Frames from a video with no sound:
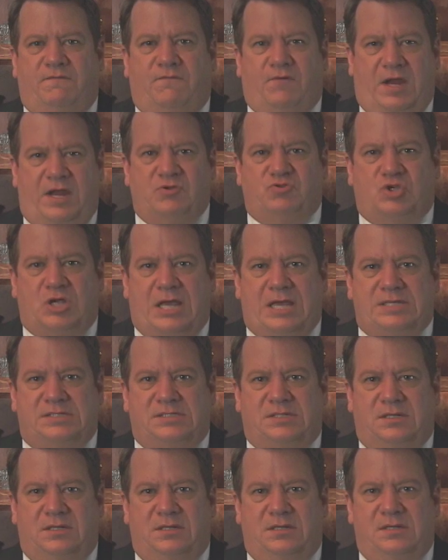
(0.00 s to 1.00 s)

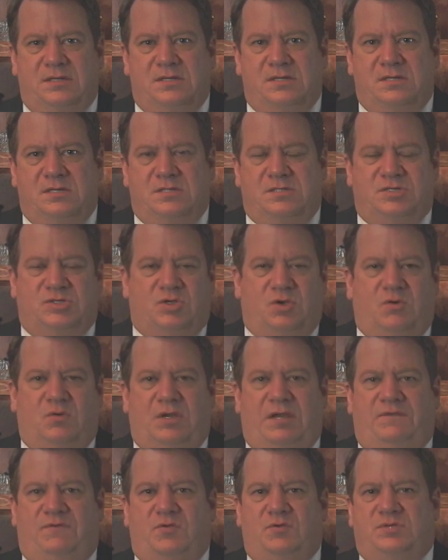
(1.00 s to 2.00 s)
franchise. So
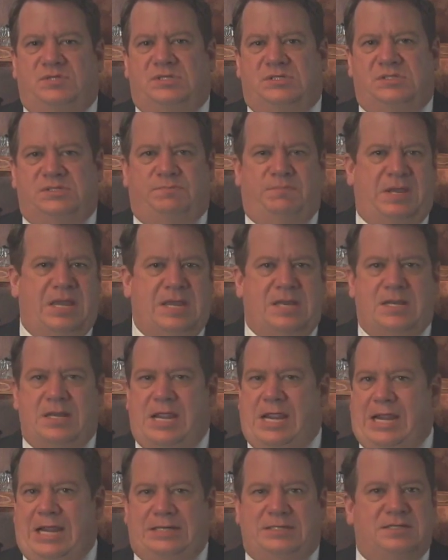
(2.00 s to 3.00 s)
if you spend
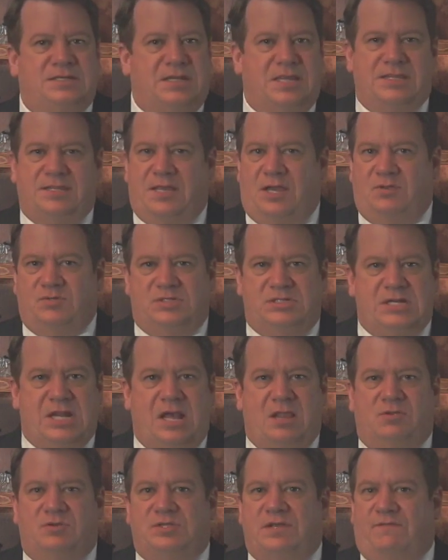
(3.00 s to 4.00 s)
eight to ten thousand
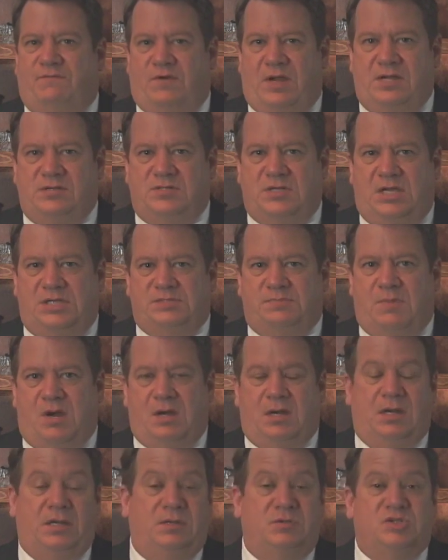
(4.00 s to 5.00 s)
dollars on franchise
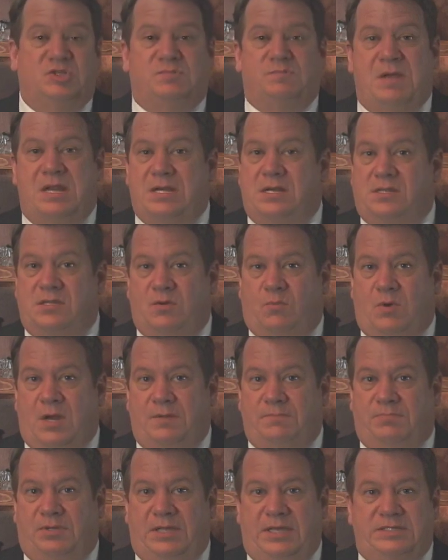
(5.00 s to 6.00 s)
marketing, you spend it in the
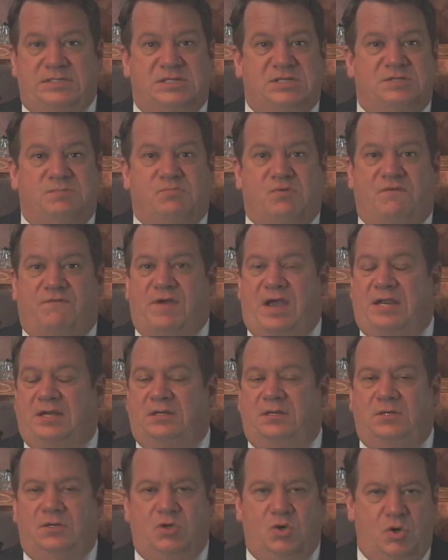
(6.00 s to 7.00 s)
right places, provide
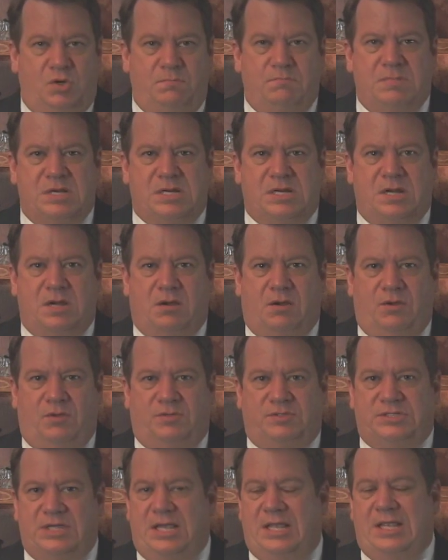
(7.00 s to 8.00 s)
good
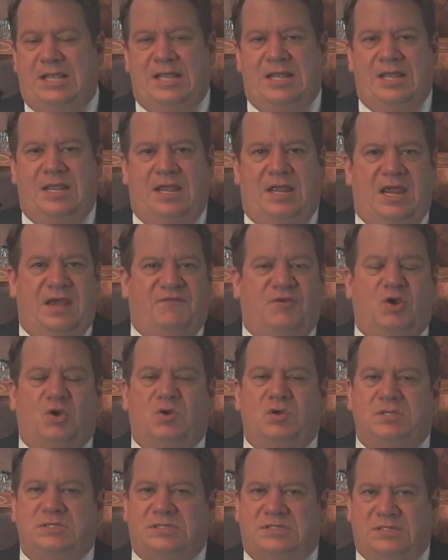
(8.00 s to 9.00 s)
materials, have a
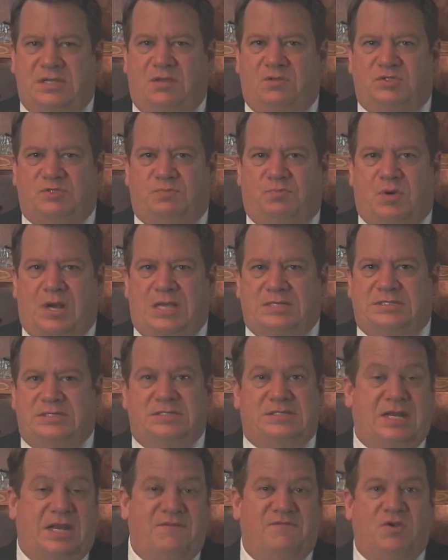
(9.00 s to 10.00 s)
good sales
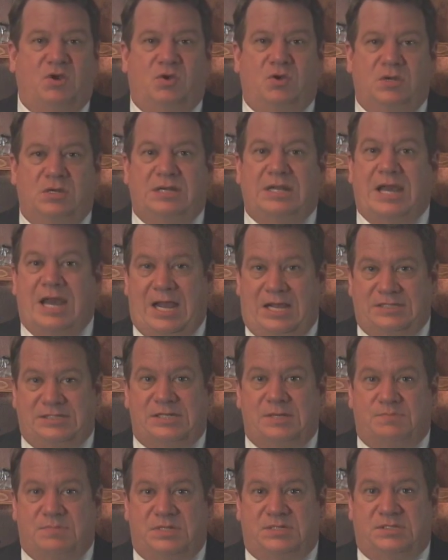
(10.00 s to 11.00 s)
process, and have a good
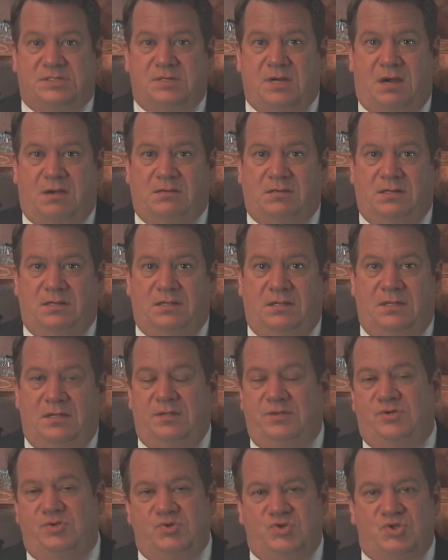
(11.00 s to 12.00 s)
concept to start,
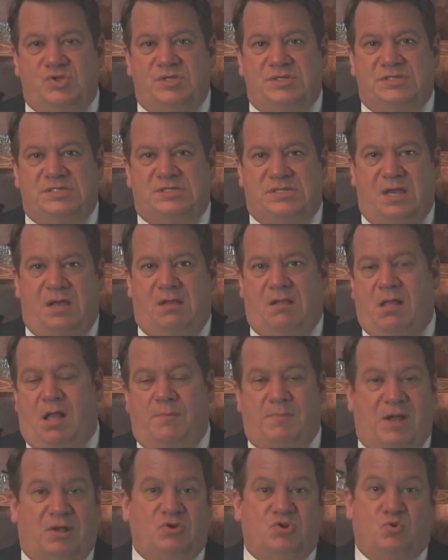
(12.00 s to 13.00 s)
you should sell
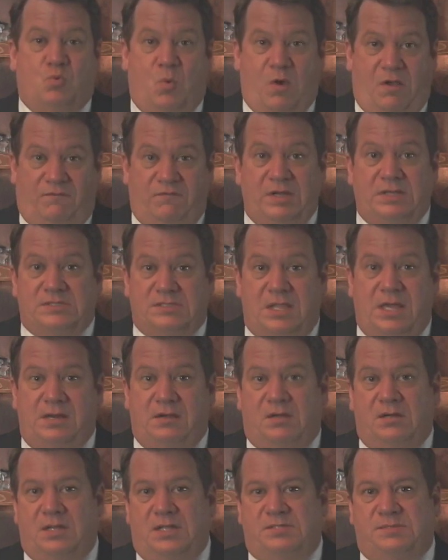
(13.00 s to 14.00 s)
about twelve weeks
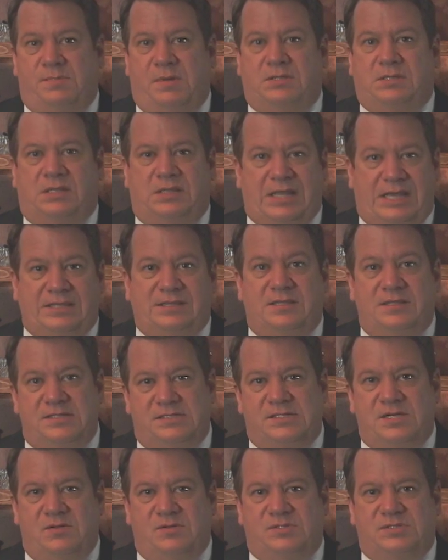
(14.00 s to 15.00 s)
later. That's about the length of the
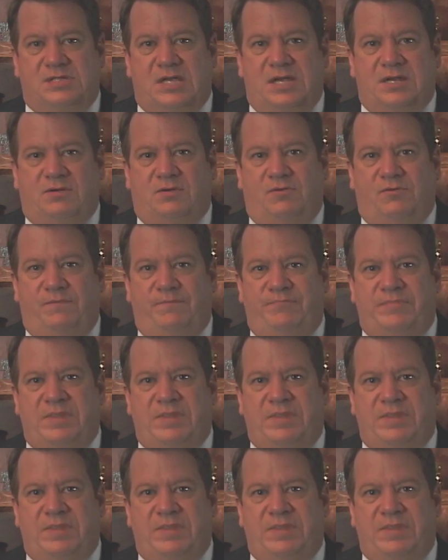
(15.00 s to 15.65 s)
sales cycle.